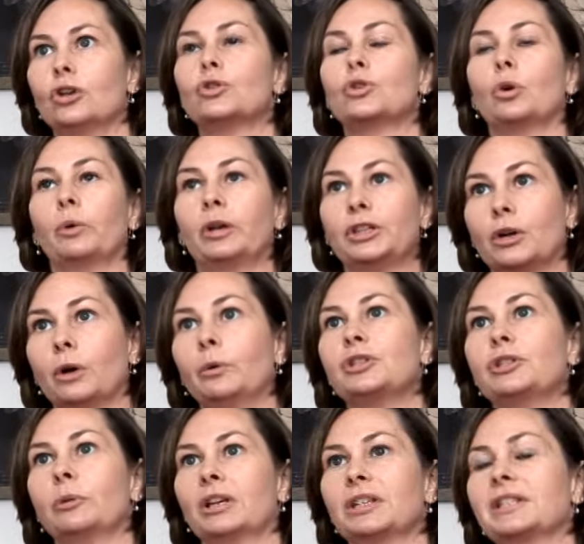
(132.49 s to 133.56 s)
So what it's
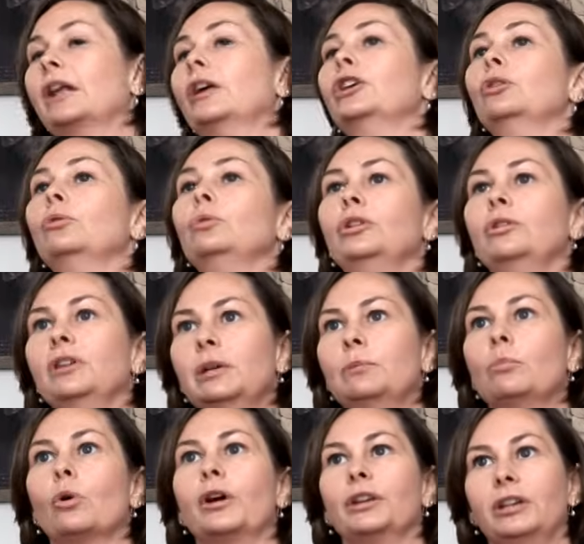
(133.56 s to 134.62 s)
always doing is telling you, you
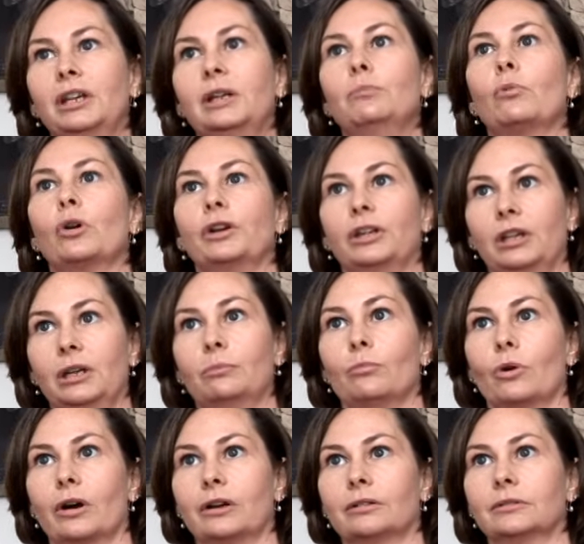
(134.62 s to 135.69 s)
need more, you need more, you need
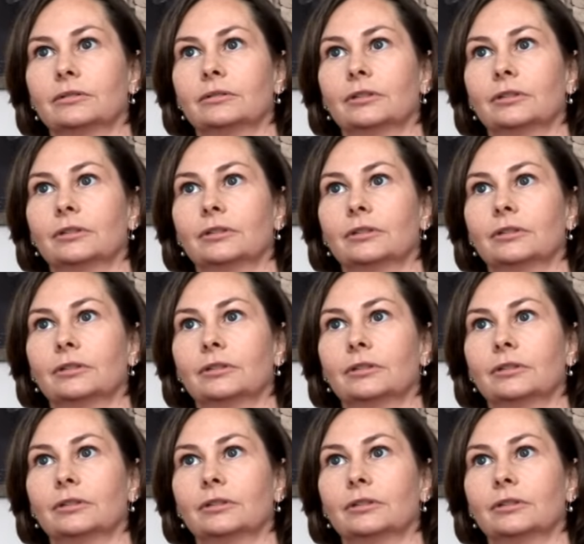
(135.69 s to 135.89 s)
more.